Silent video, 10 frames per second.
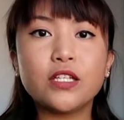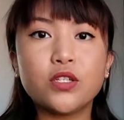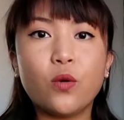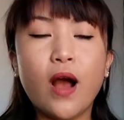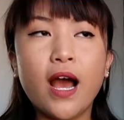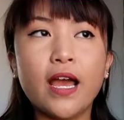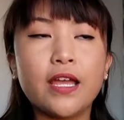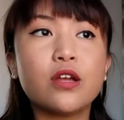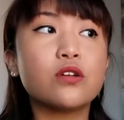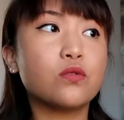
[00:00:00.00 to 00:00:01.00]
So
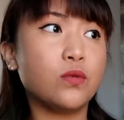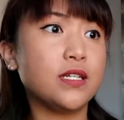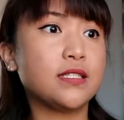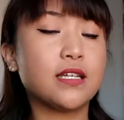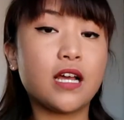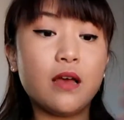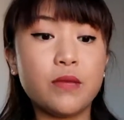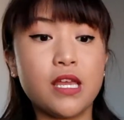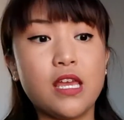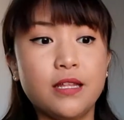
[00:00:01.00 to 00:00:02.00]
I was
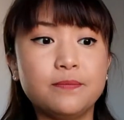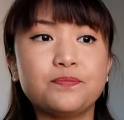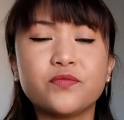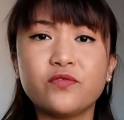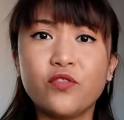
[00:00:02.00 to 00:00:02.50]
coming in